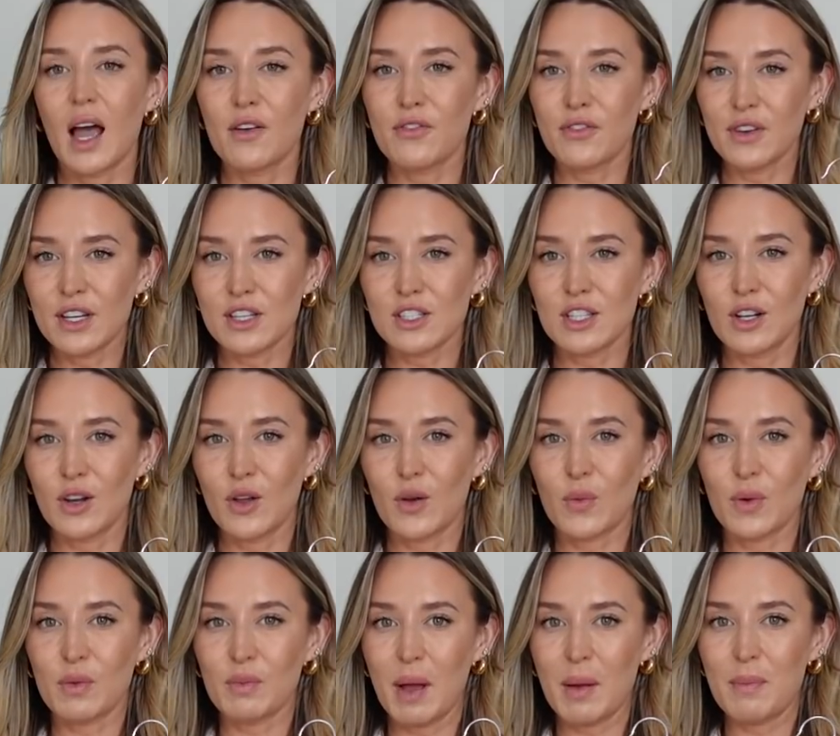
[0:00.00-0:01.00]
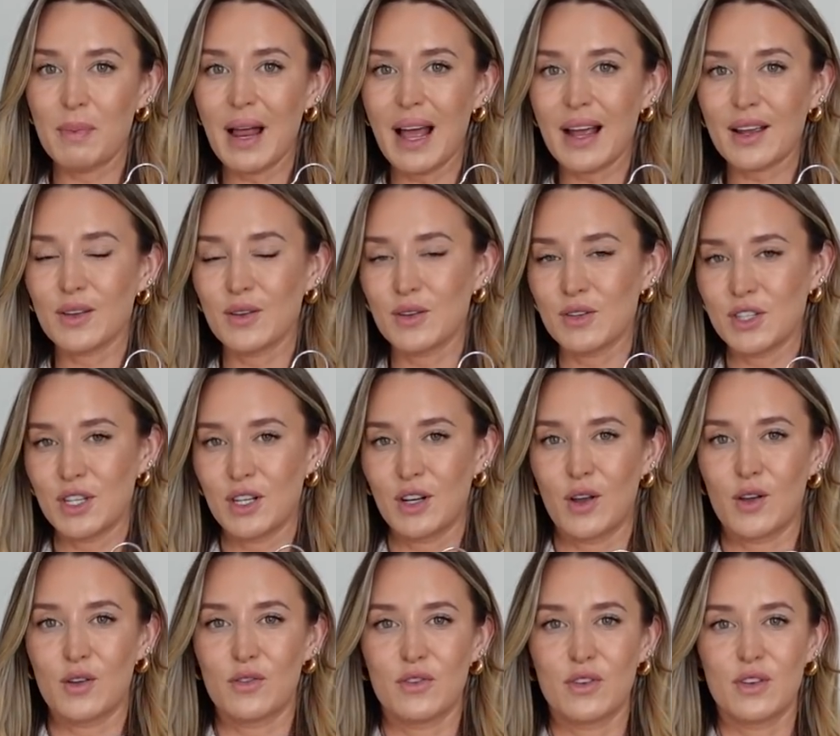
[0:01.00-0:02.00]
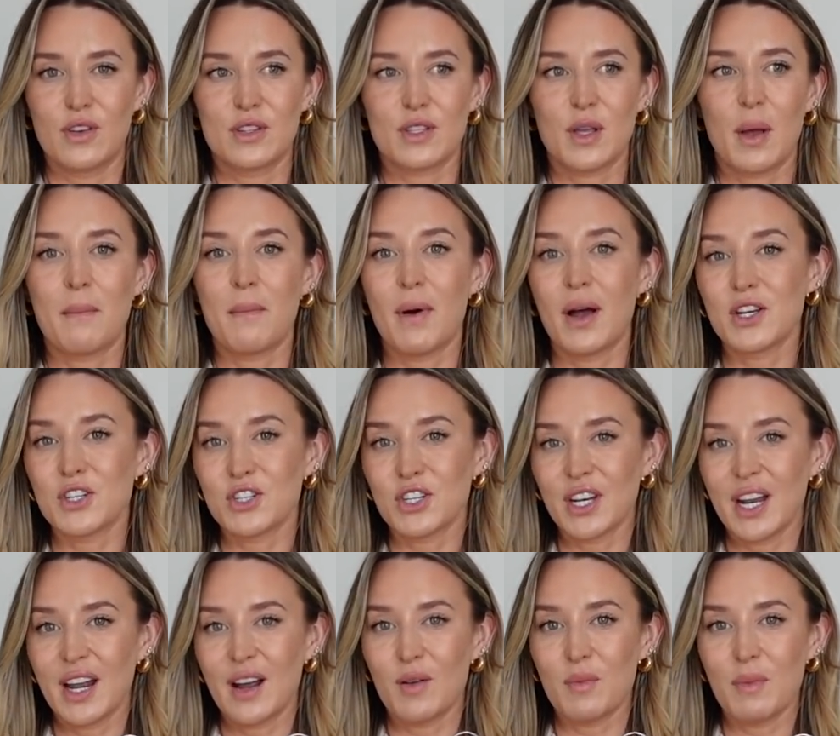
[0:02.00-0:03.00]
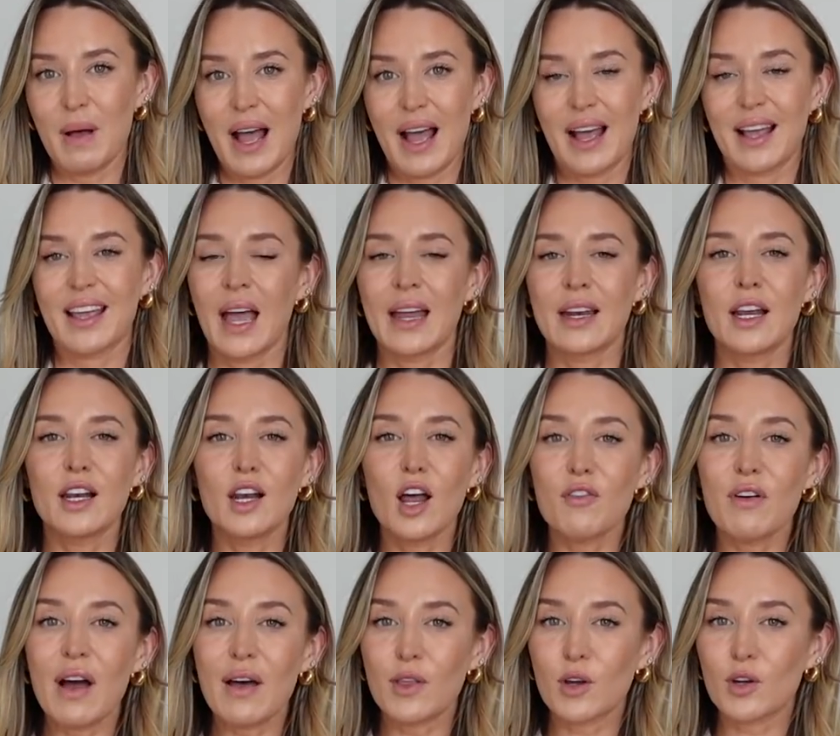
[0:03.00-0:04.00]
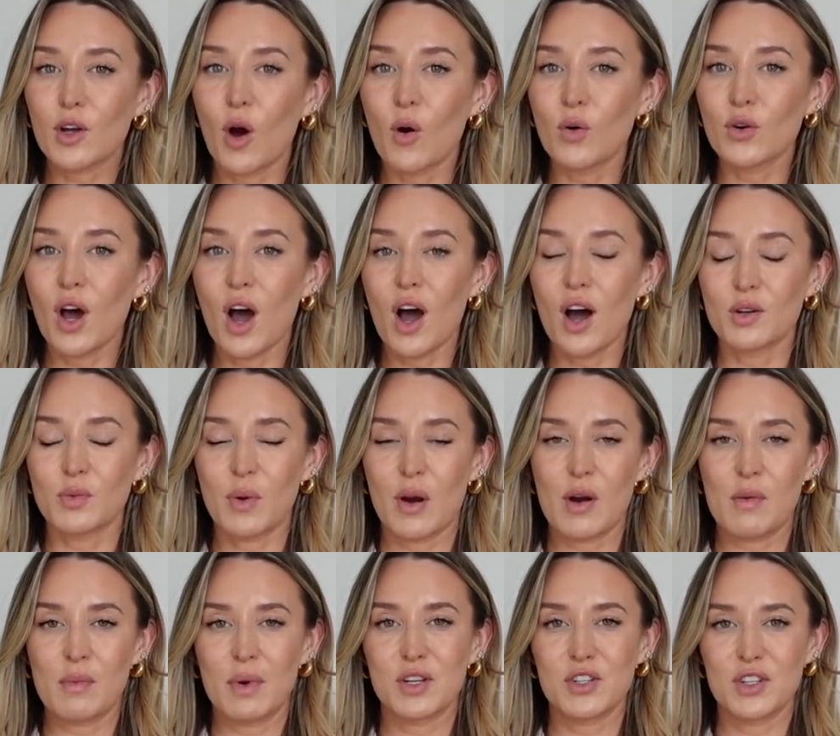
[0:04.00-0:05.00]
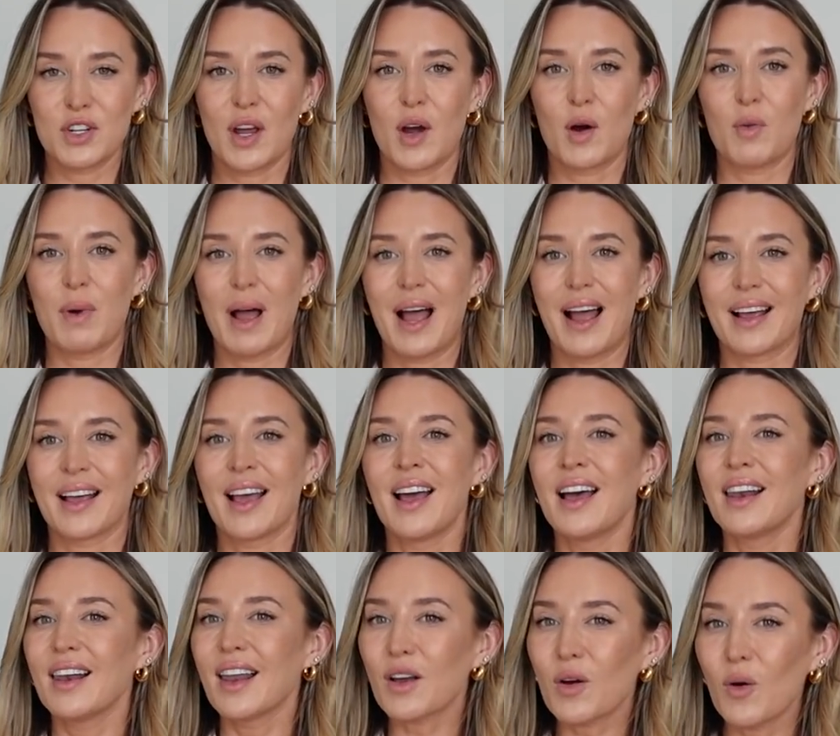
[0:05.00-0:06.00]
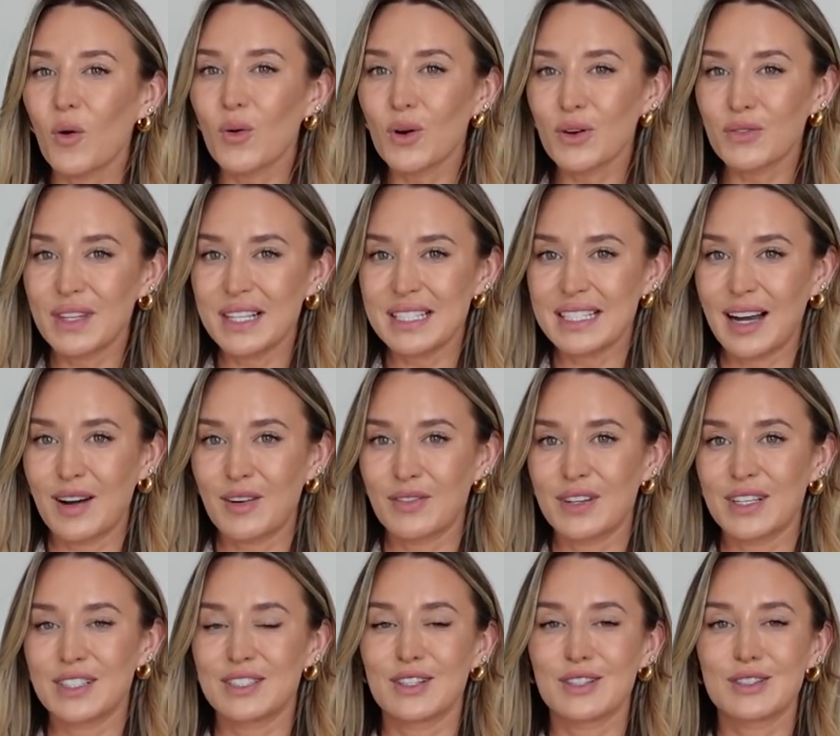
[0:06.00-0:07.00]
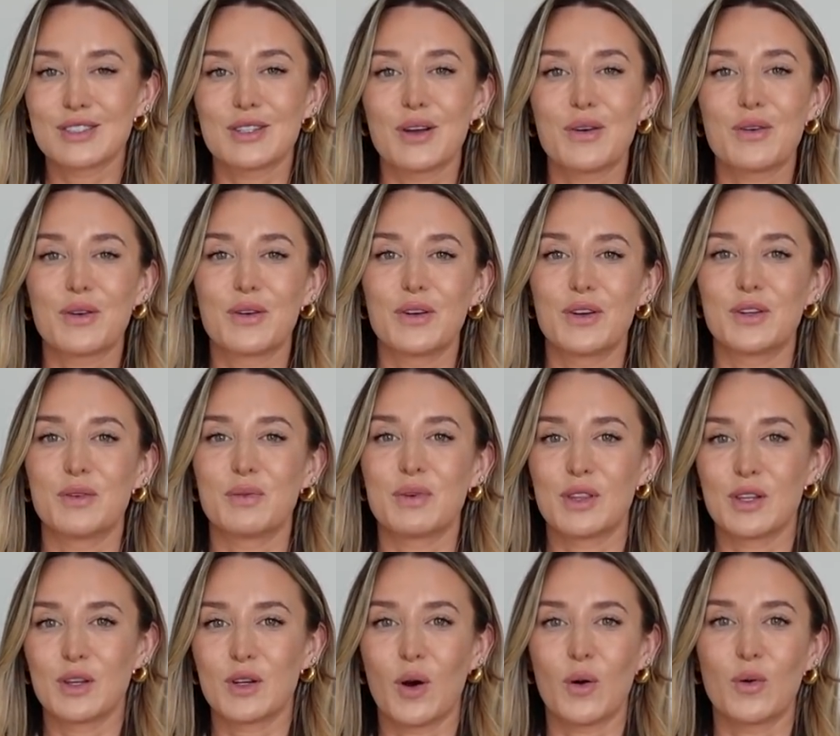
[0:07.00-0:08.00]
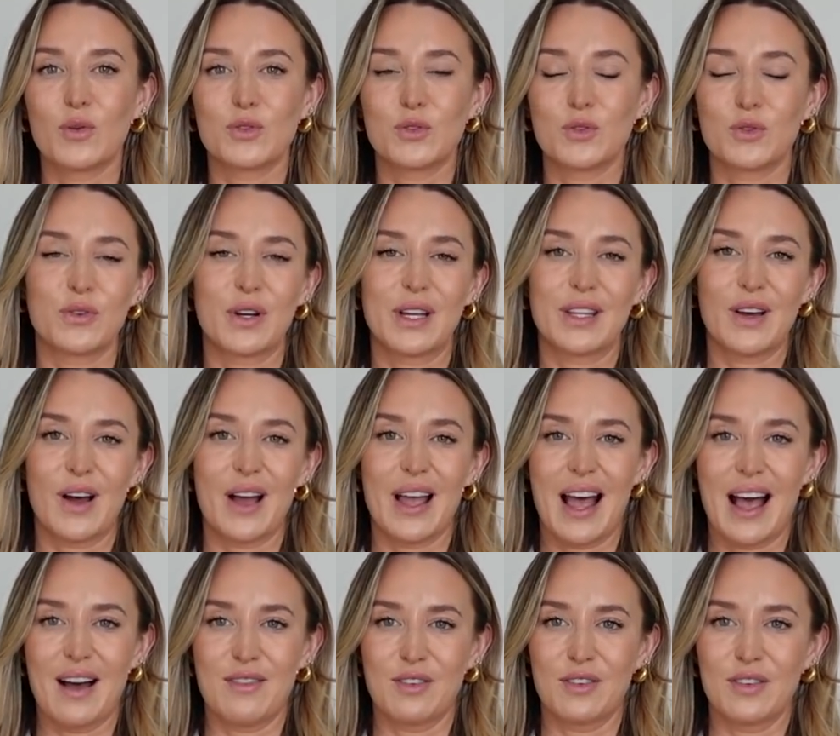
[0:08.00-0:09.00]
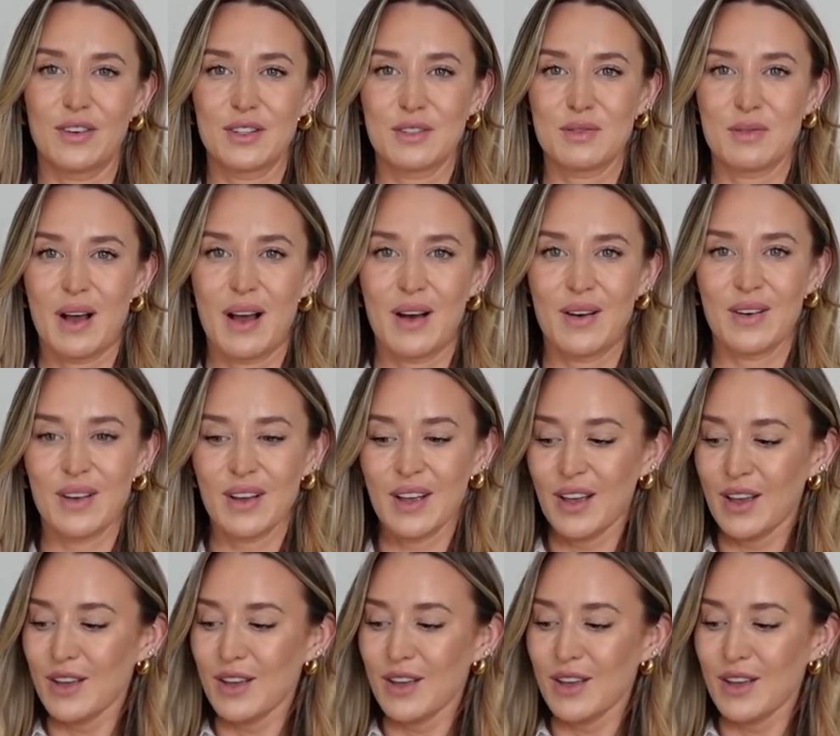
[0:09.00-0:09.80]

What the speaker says: I finished the look with my black Gucci loafers, my Chanel bag, and I love how the gold hardware on my Chanel bag, like all of these outfits, look so good with the gold jewelry that I have on as well.